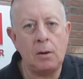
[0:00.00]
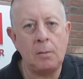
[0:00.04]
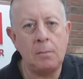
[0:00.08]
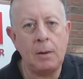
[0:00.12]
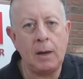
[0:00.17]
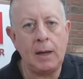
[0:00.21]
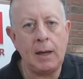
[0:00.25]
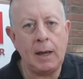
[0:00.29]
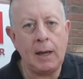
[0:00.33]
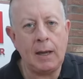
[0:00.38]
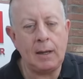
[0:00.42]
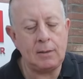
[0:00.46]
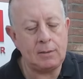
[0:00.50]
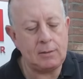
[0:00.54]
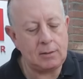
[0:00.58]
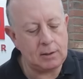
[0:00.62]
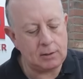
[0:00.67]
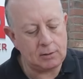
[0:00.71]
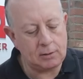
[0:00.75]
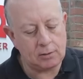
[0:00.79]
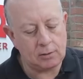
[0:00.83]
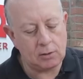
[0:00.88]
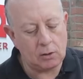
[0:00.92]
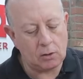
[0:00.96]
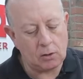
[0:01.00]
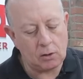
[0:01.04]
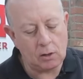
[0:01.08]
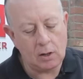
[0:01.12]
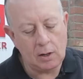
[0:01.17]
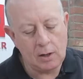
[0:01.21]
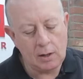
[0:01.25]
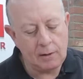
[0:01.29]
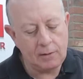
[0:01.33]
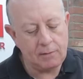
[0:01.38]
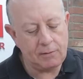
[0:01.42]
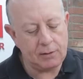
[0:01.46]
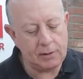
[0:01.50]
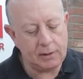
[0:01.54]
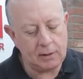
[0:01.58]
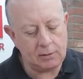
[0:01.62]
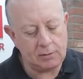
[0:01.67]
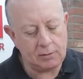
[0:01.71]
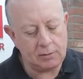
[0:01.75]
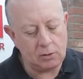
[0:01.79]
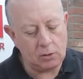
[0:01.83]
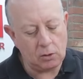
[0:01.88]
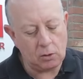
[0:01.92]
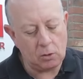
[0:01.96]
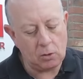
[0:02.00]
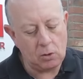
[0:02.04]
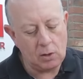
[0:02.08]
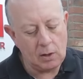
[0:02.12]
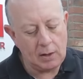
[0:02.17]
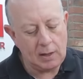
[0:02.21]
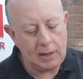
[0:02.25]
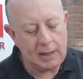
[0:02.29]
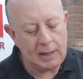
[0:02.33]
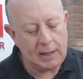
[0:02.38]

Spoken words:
on my Etsy store for this stool,